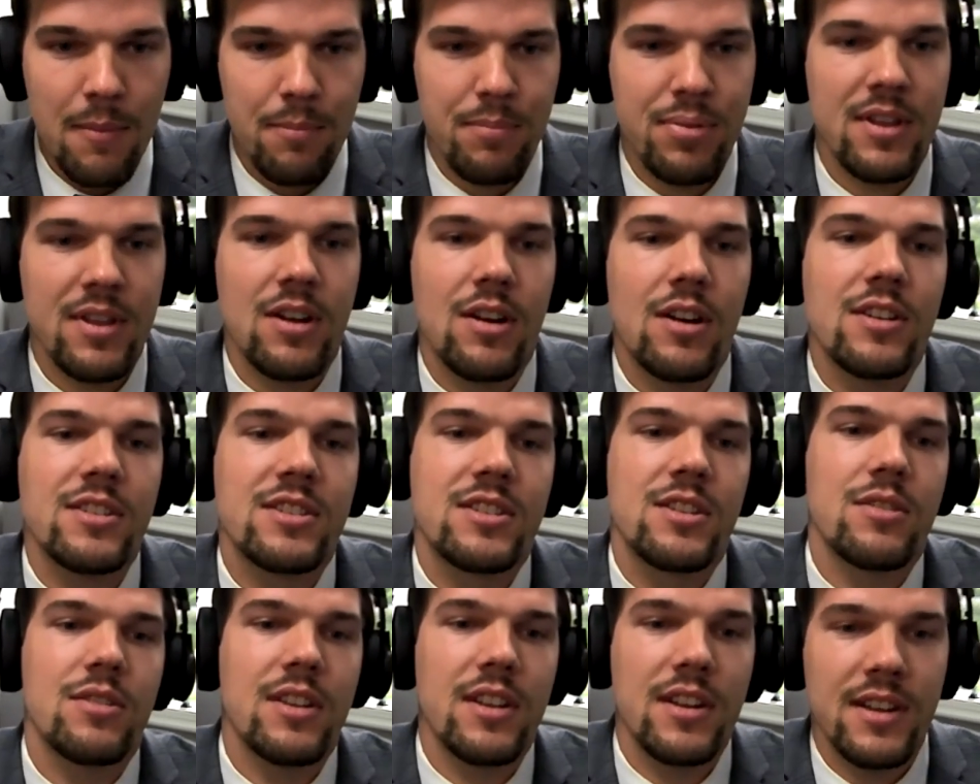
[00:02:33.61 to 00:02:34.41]
then
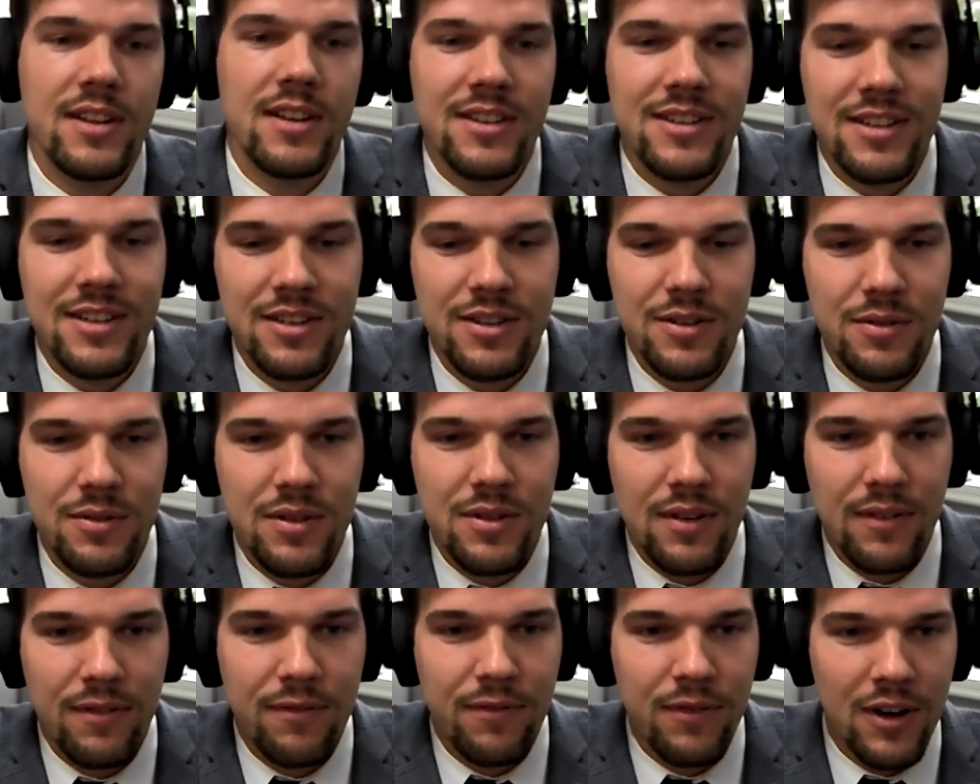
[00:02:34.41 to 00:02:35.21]
also getting to do
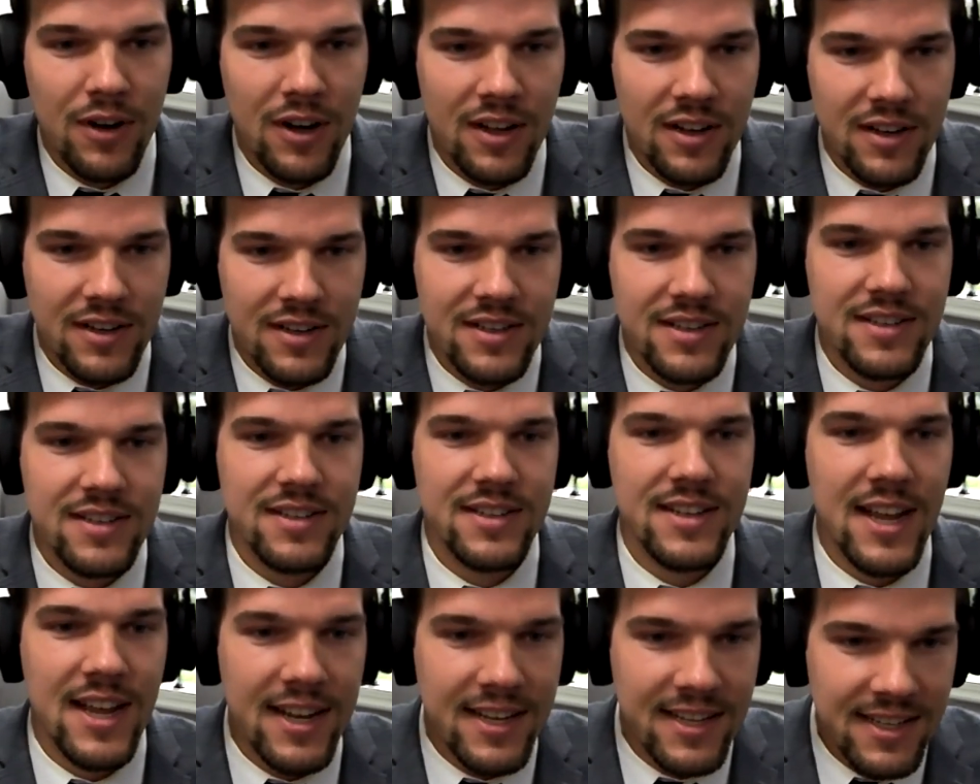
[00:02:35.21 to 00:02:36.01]
the fun,
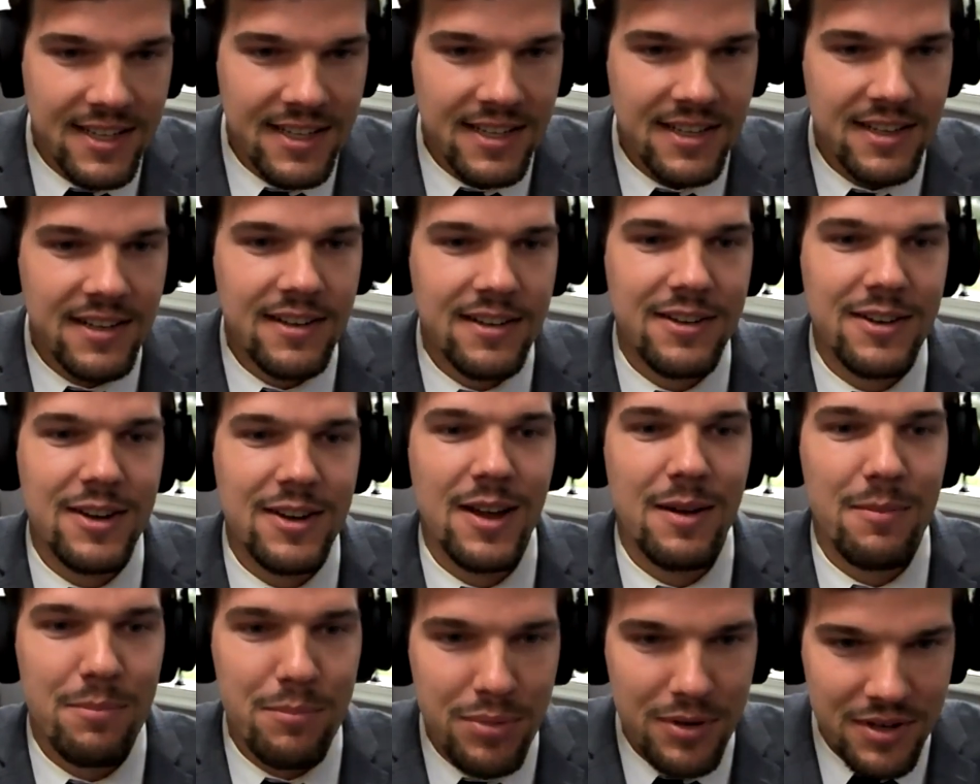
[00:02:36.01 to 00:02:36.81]
techie,
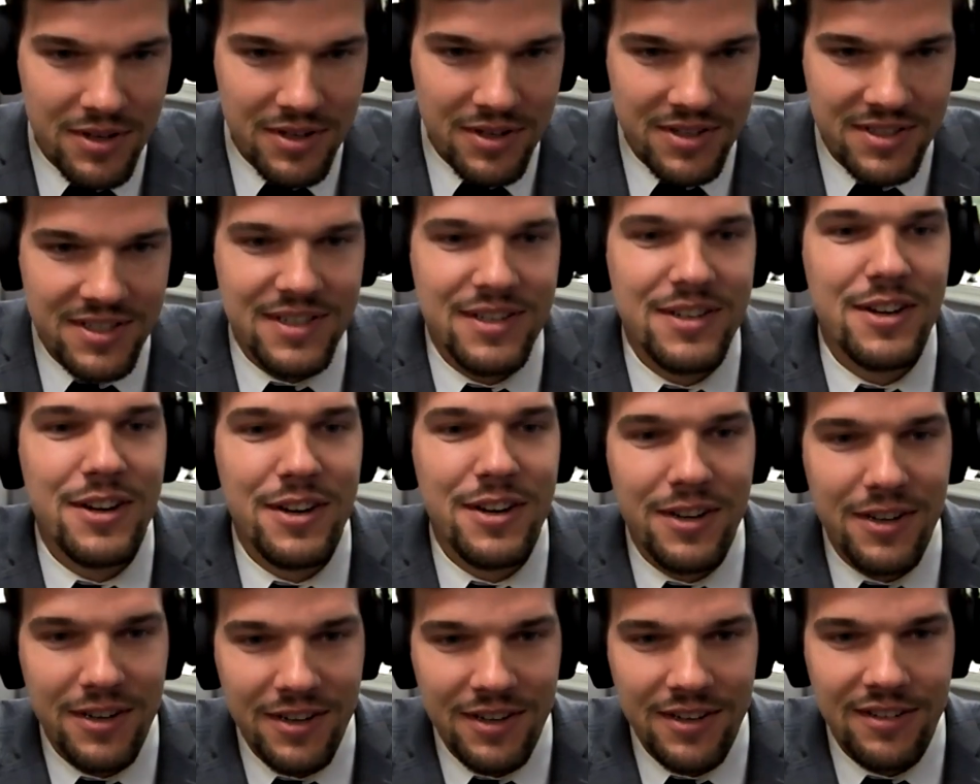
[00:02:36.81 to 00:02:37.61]
numbers,
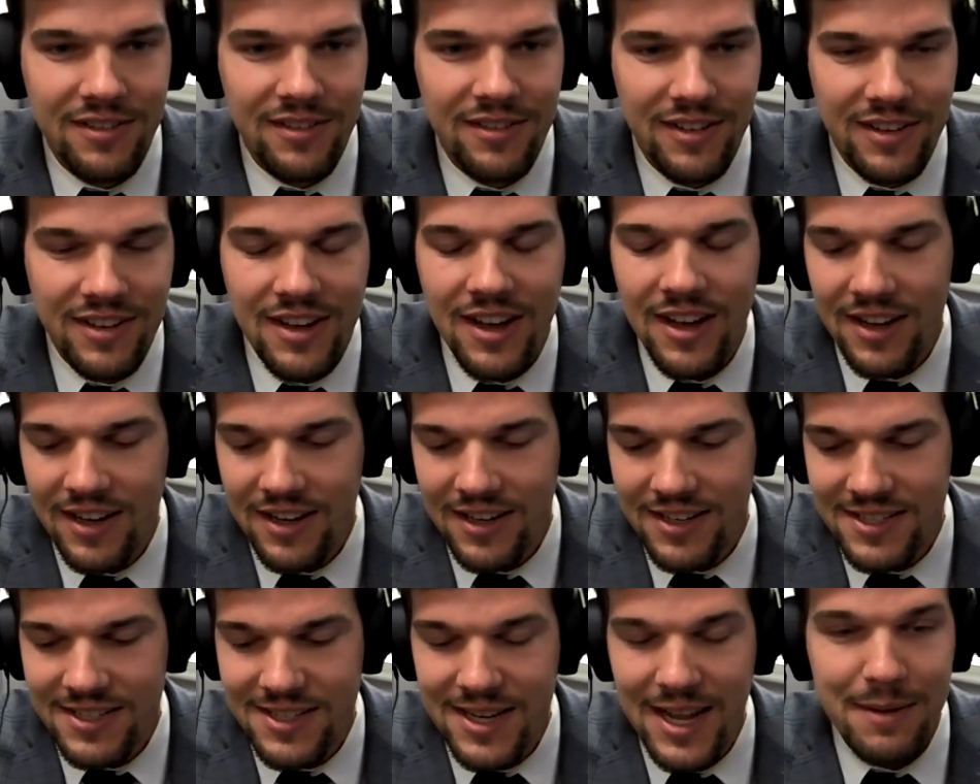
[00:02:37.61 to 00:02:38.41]
nerd
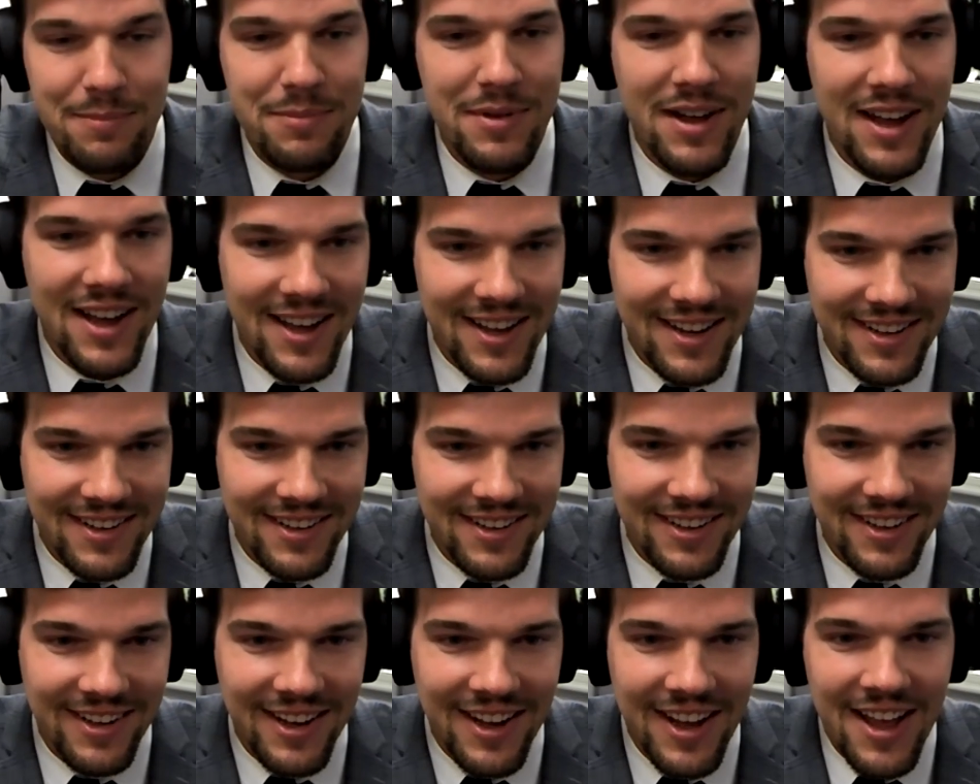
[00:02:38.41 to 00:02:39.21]
side behind
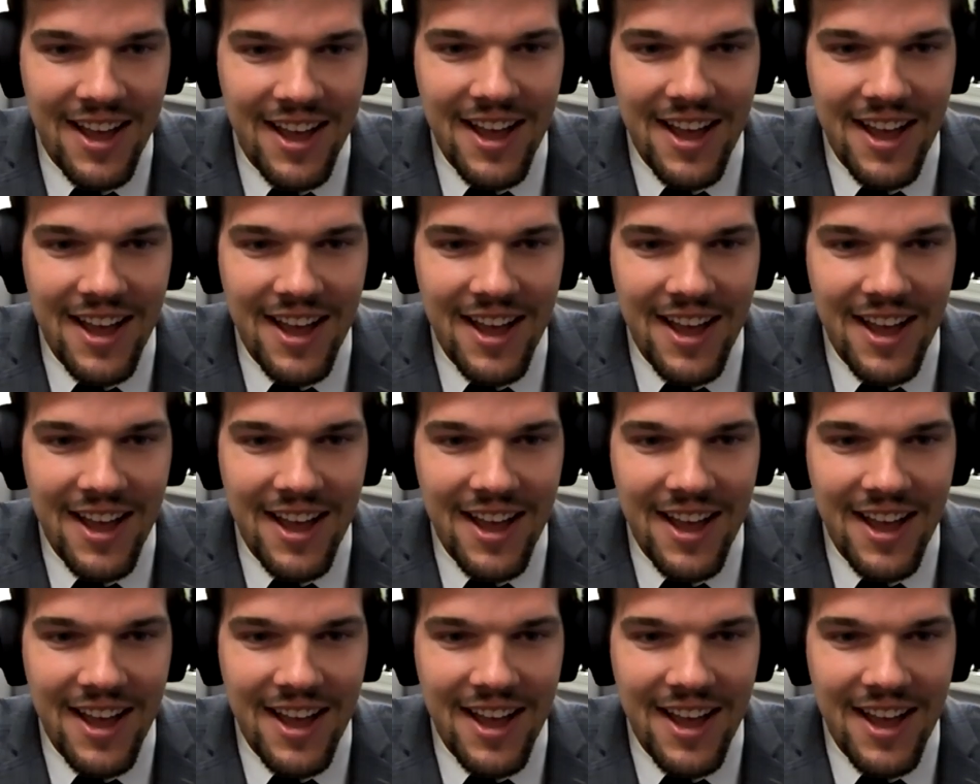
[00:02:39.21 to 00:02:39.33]
it.